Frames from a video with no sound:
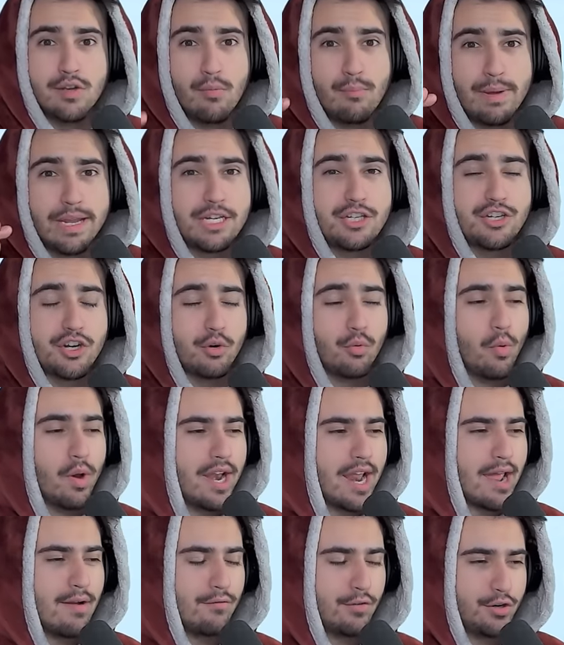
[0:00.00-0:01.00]
So make sure
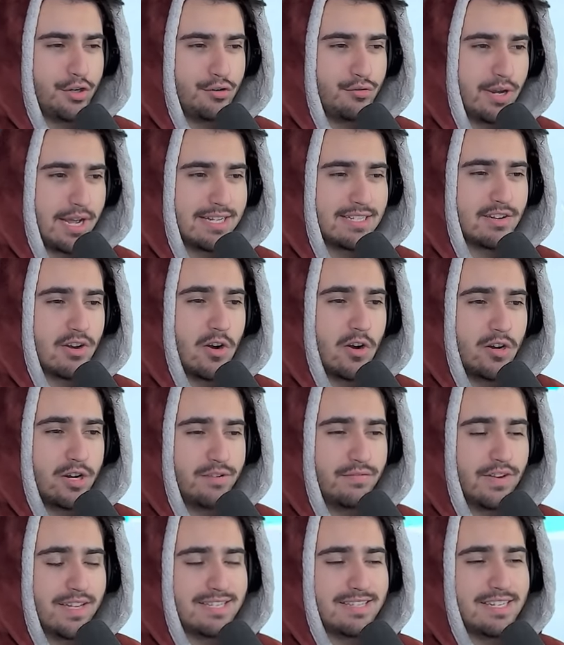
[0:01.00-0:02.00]
whatever you guys are
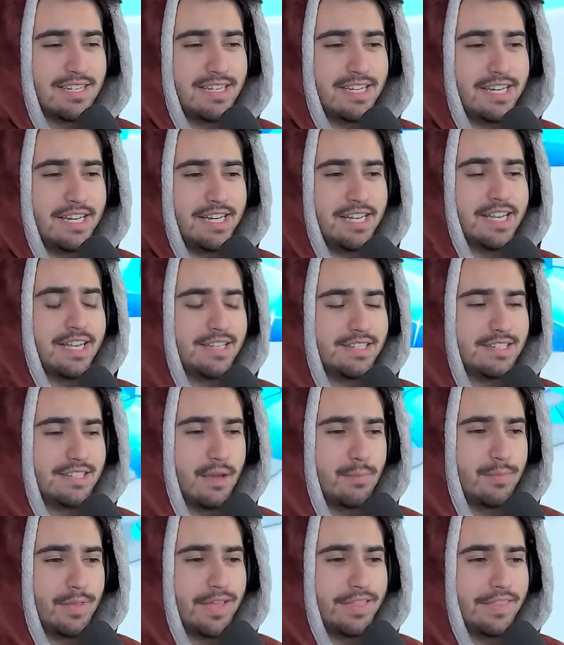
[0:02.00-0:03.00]
investing in is
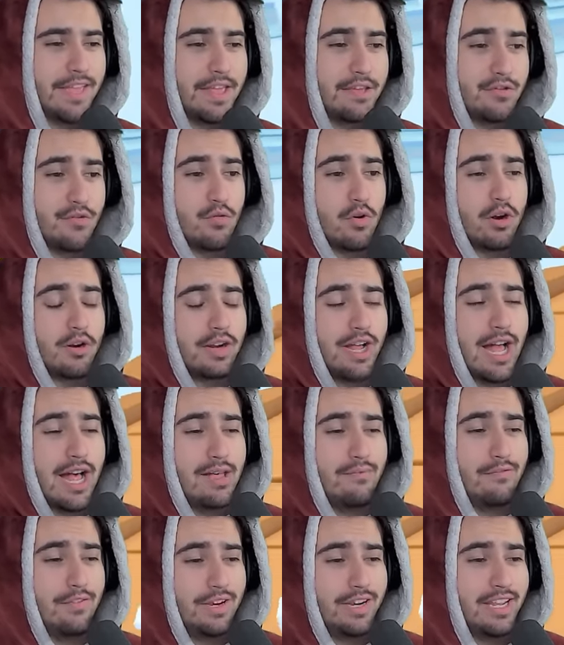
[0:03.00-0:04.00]
something that you are
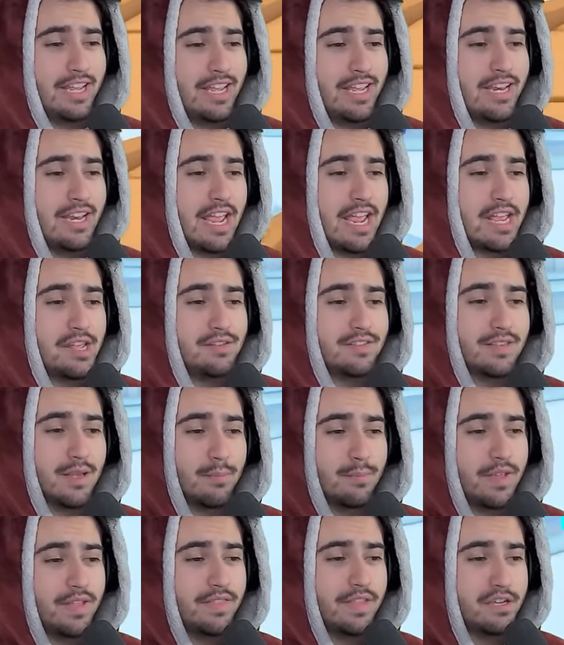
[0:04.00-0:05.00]
confident in and
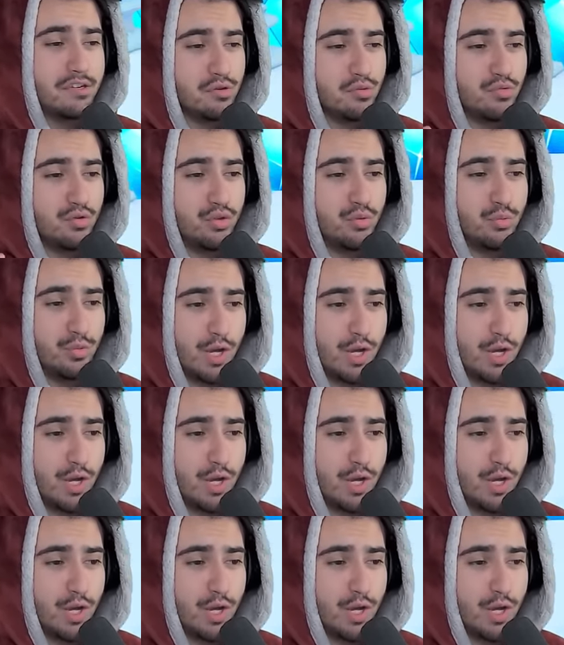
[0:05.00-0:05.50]
something that you do